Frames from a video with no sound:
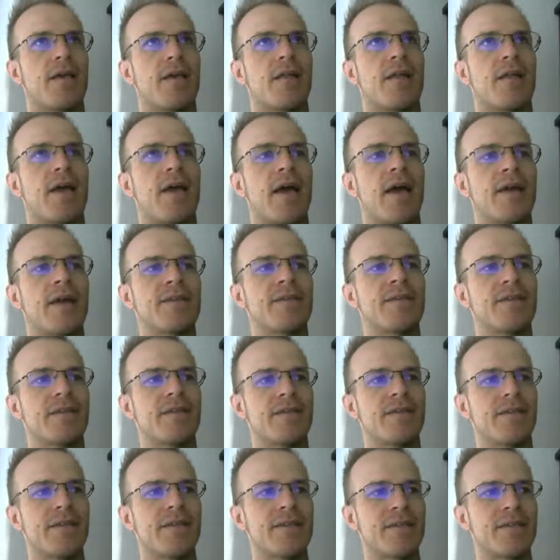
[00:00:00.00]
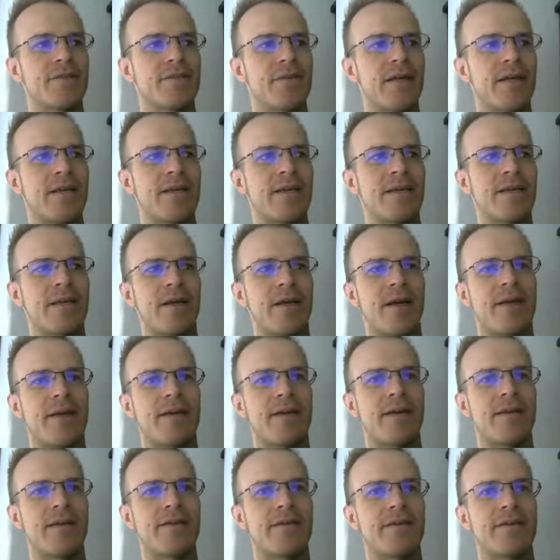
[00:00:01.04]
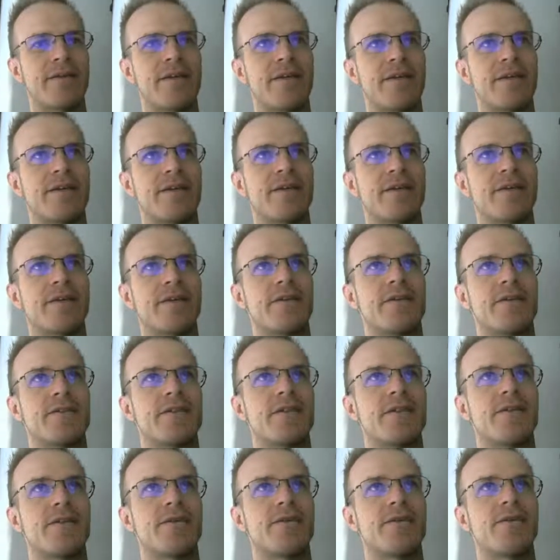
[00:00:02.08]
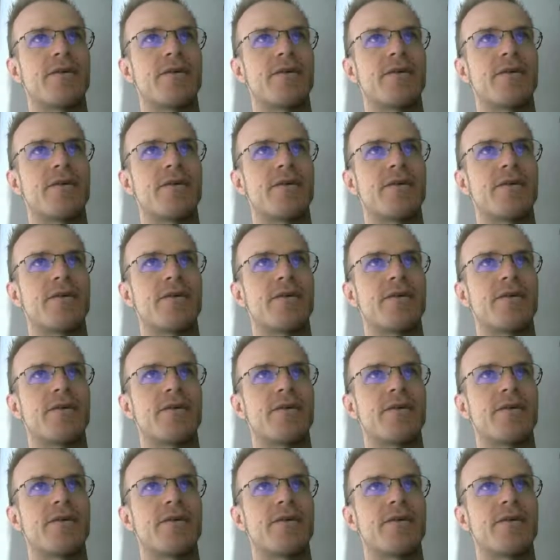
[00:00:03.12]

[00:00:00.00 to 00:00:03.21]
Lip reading: Actually, let's create another year. So